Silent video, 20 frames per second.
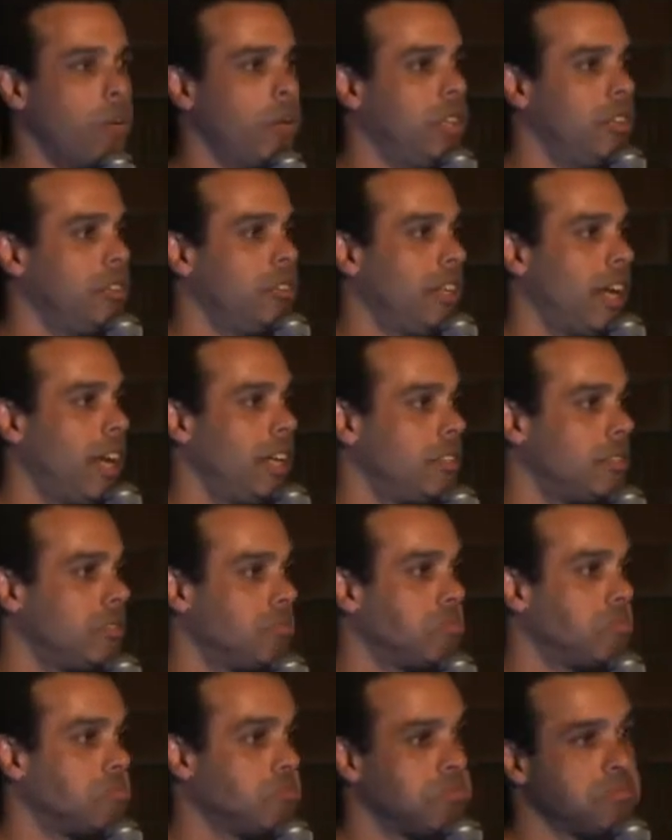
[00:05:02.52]
we do that?
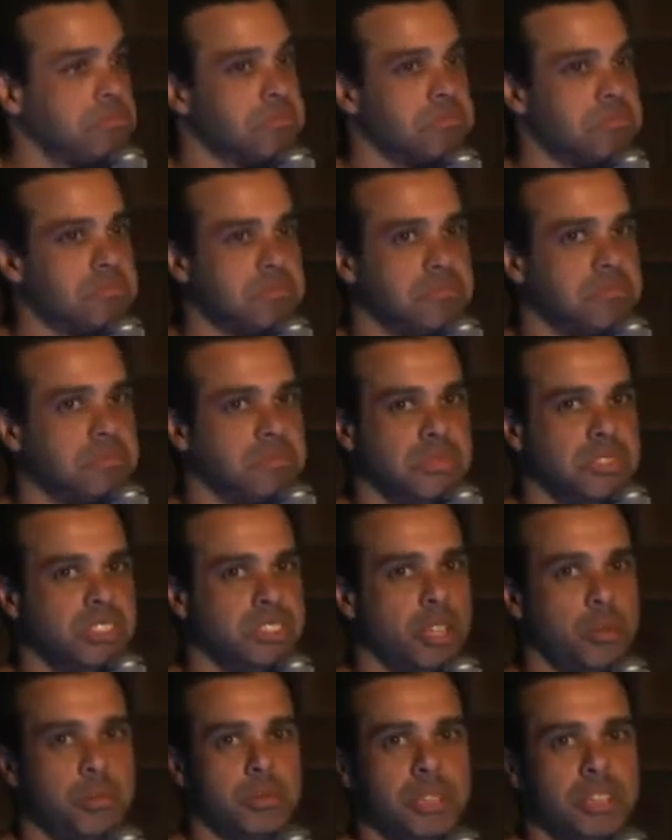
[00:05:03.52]

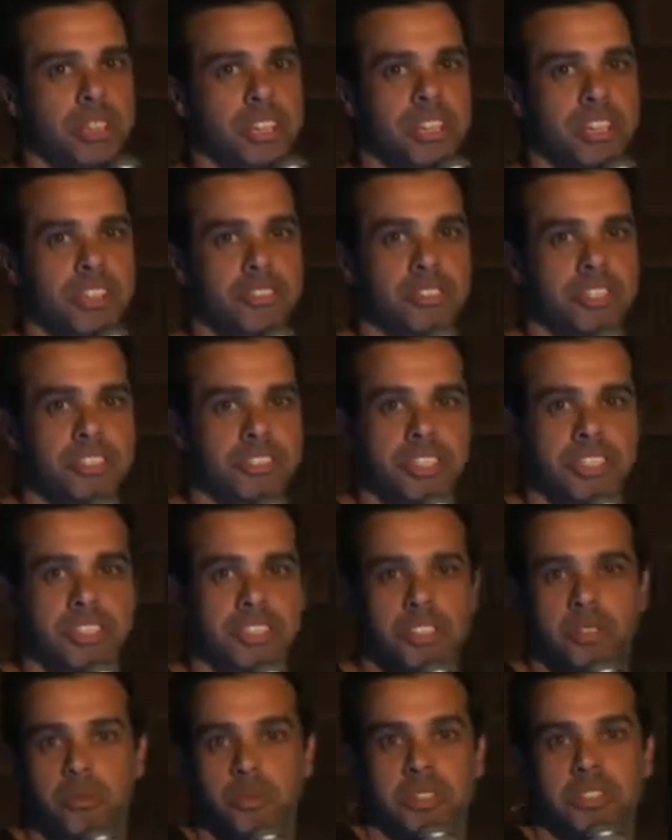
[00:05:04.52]
No particular reason.
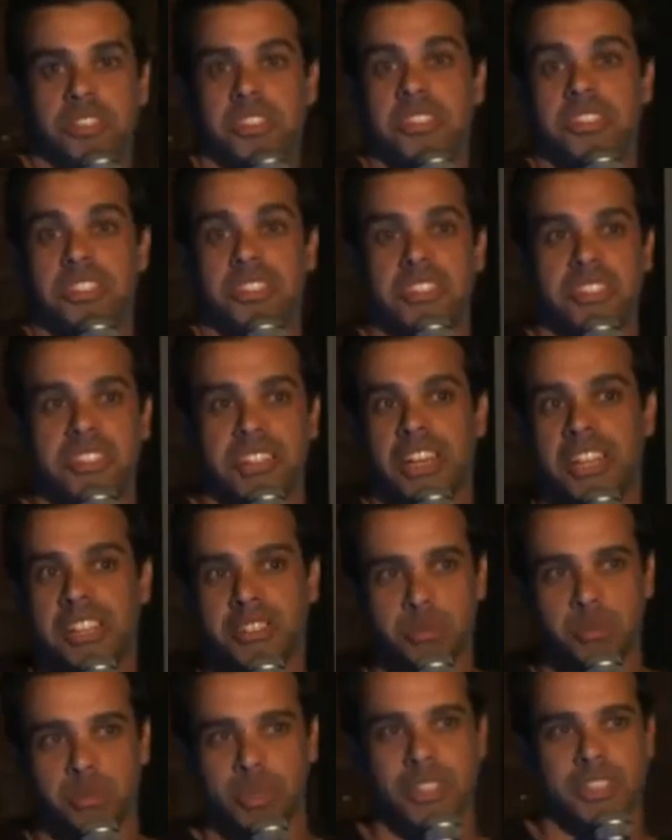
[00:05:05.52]
It was in the
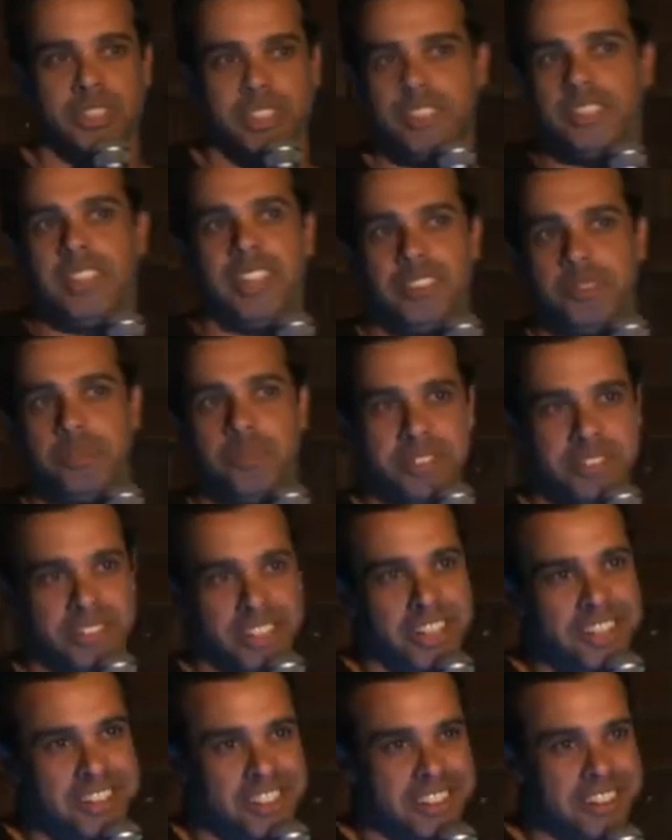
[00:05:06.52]
design. We did that
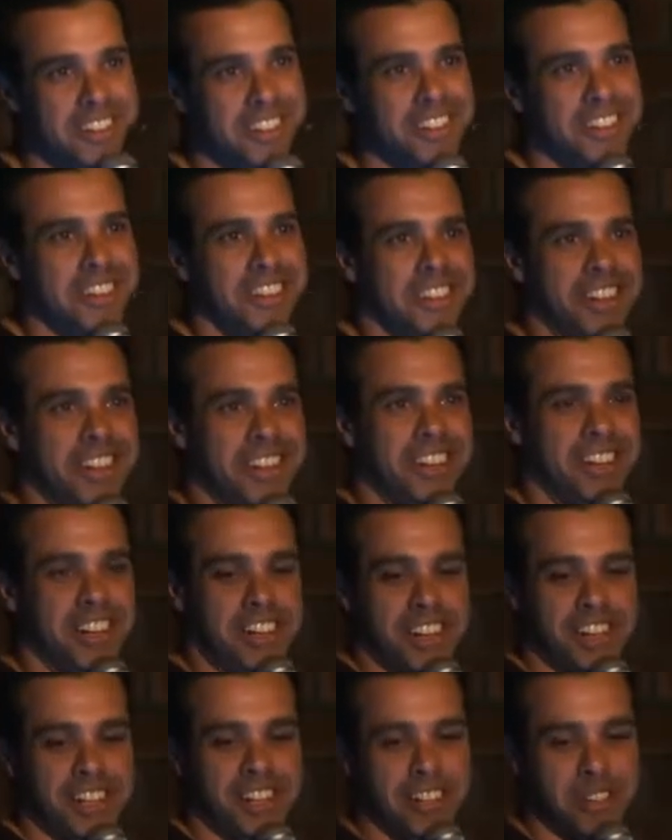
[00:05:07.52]
mistake.
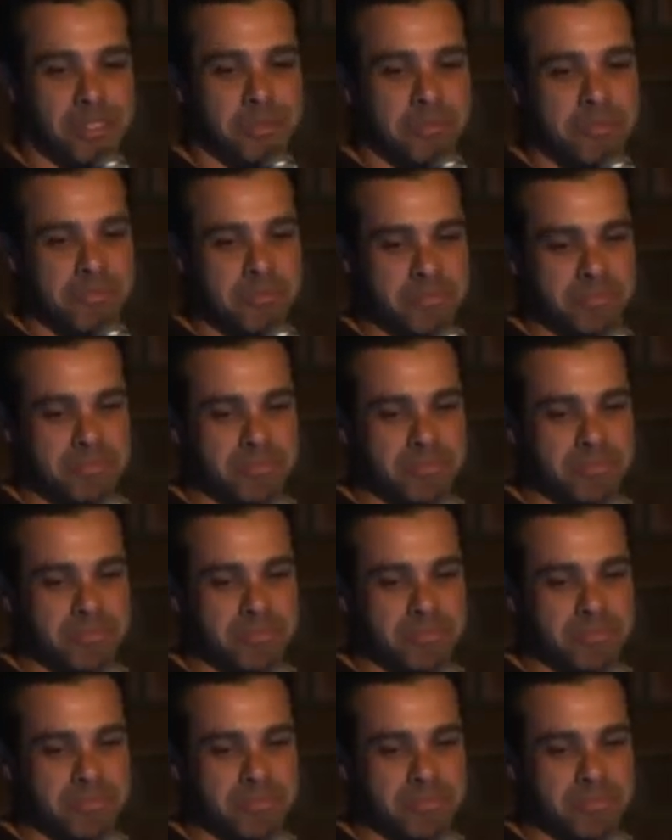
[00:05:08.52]
But